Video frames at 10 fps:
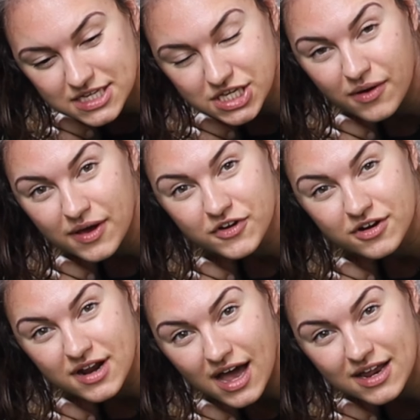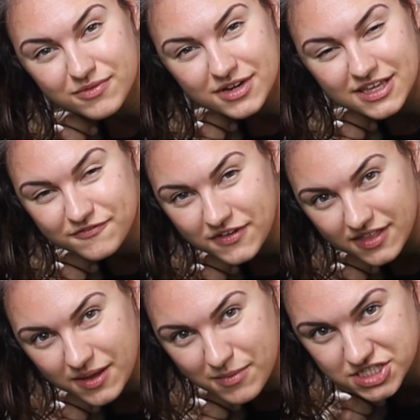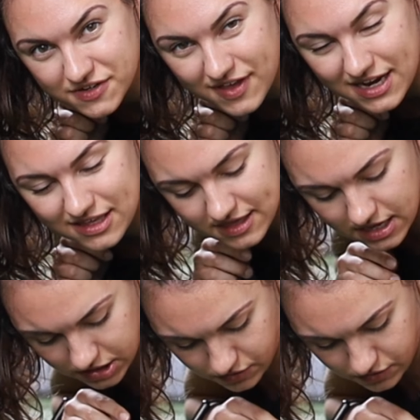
So if you're not really feeling much of anything,